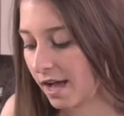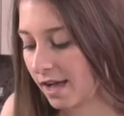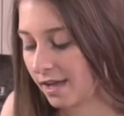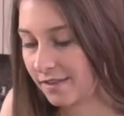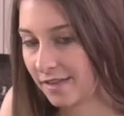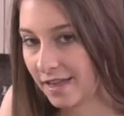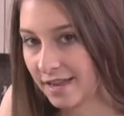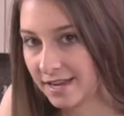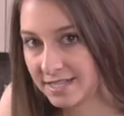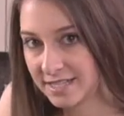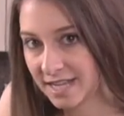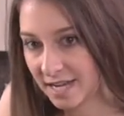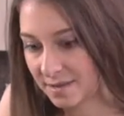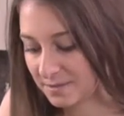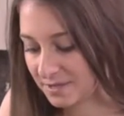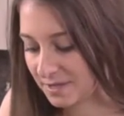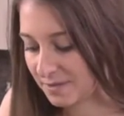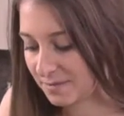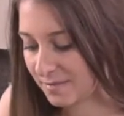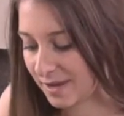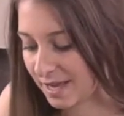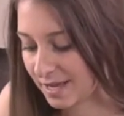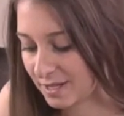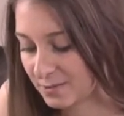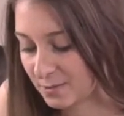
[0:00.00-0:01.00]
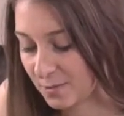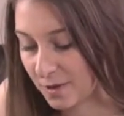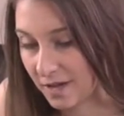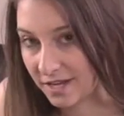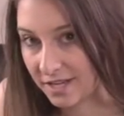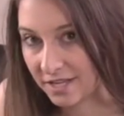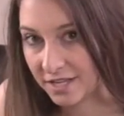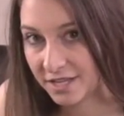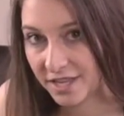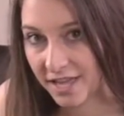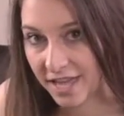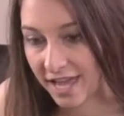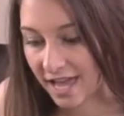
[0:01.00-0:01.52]
A lot of times in
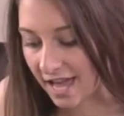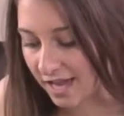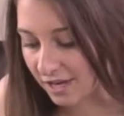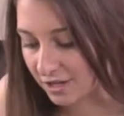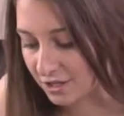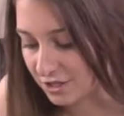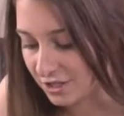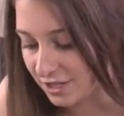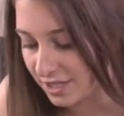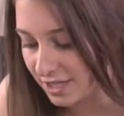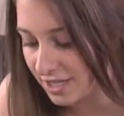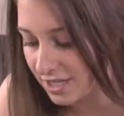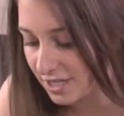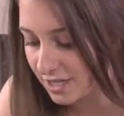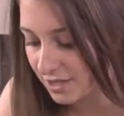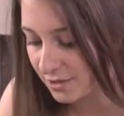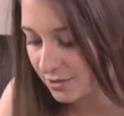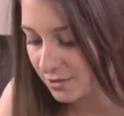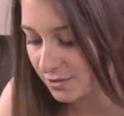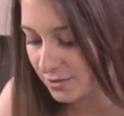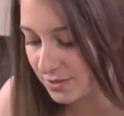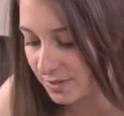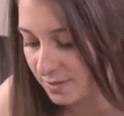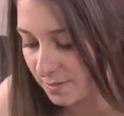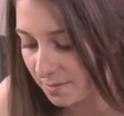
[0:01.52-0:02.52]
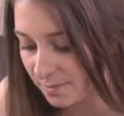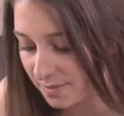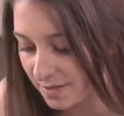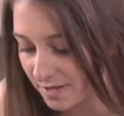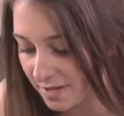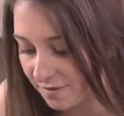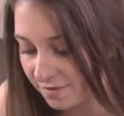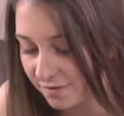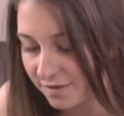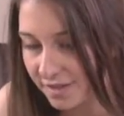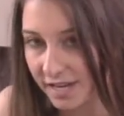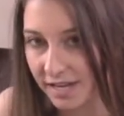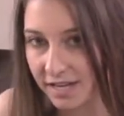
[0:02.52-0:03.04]
Botswana, they actually use
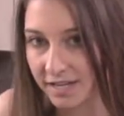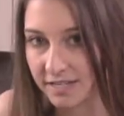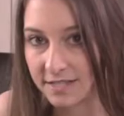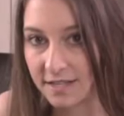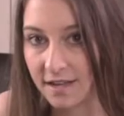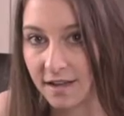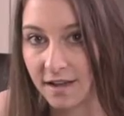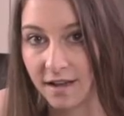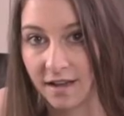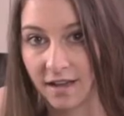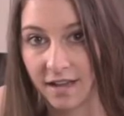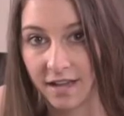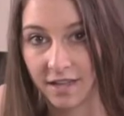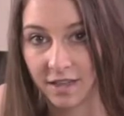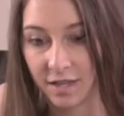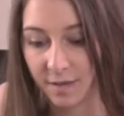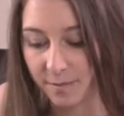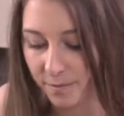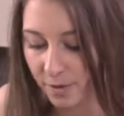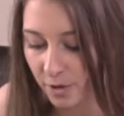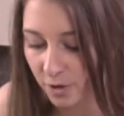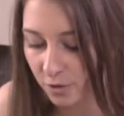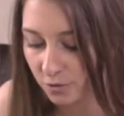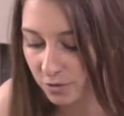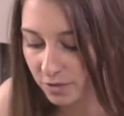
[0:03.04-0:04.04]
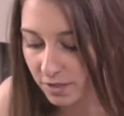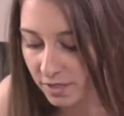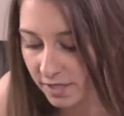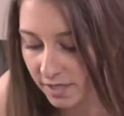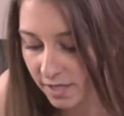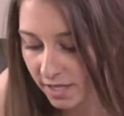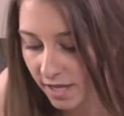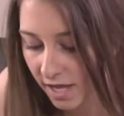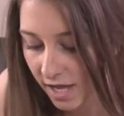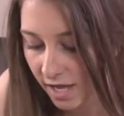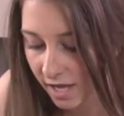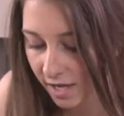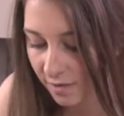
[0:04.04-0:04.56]
beef that is on the bone,
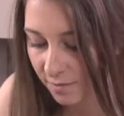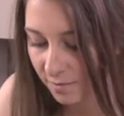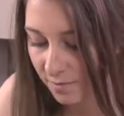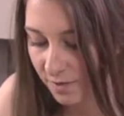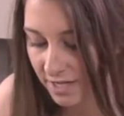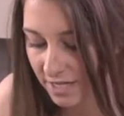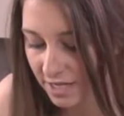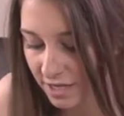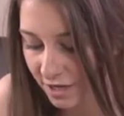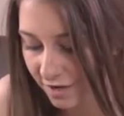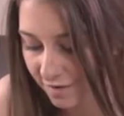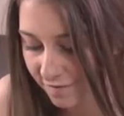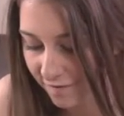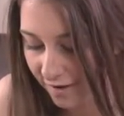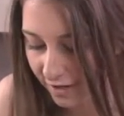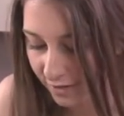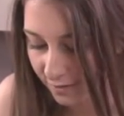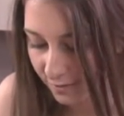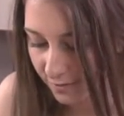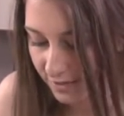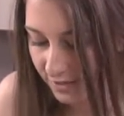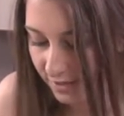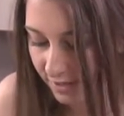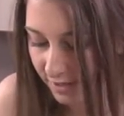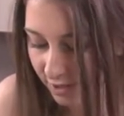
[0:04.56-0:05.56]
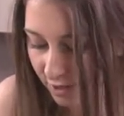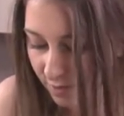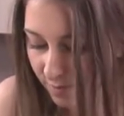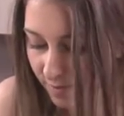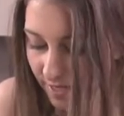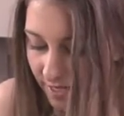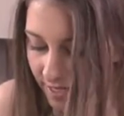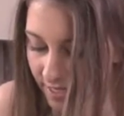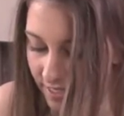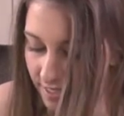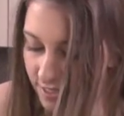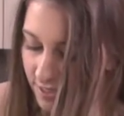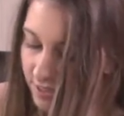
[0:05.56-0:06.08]
but here I found it was a little
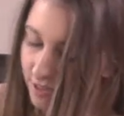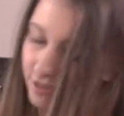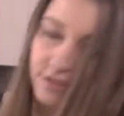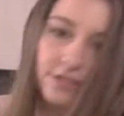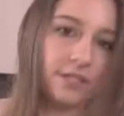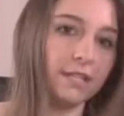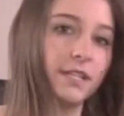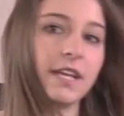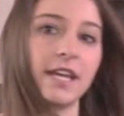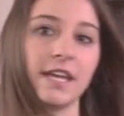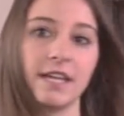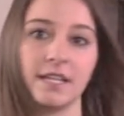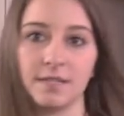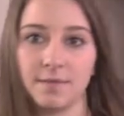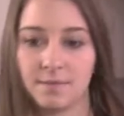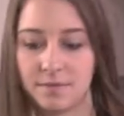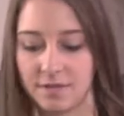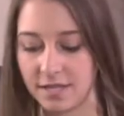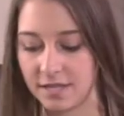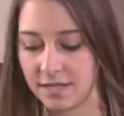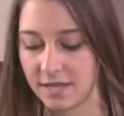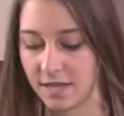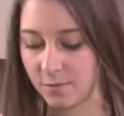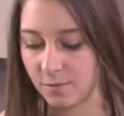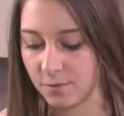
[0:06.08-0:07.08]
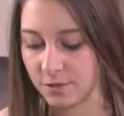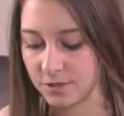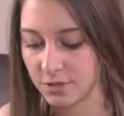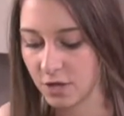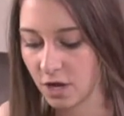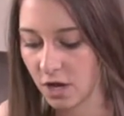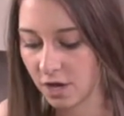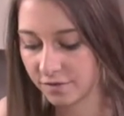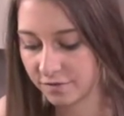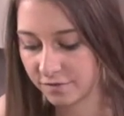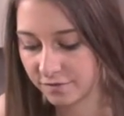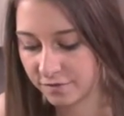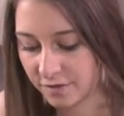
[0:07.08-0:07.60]
bit easier to take something that was
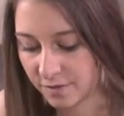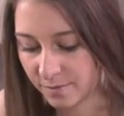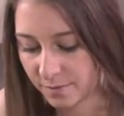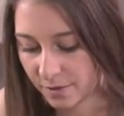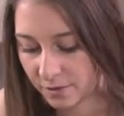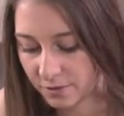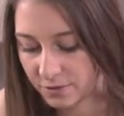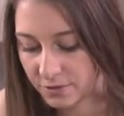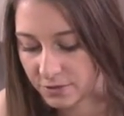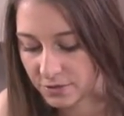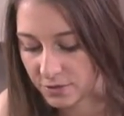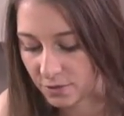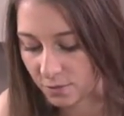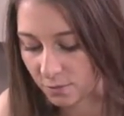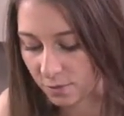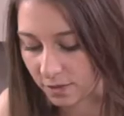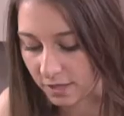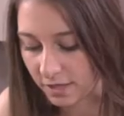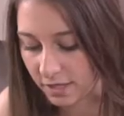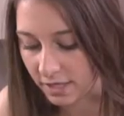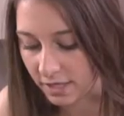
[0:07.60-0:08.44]
off of the bone. So we're